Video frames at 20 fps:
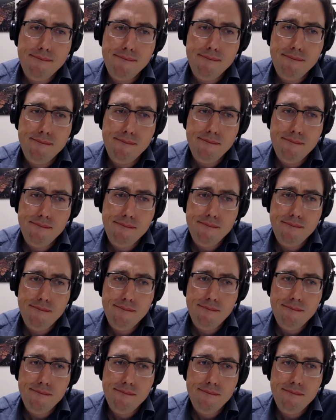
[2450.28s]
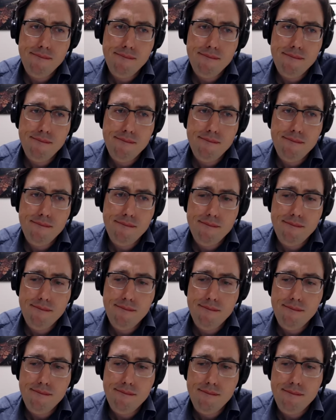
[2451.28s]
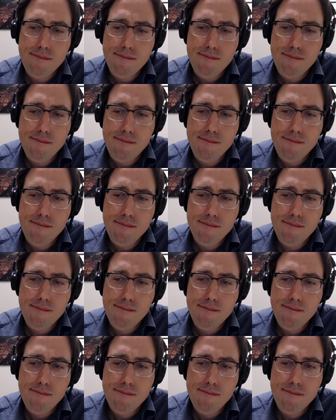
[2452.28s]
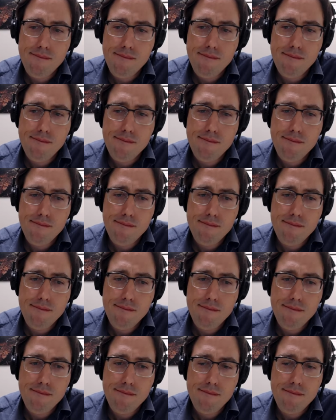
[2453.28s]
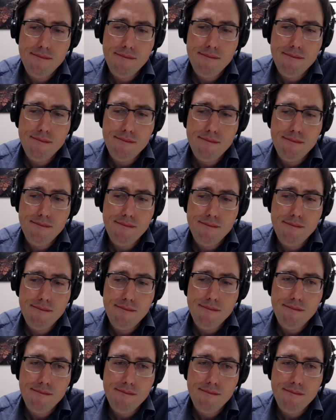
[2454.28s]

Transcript: [no speech]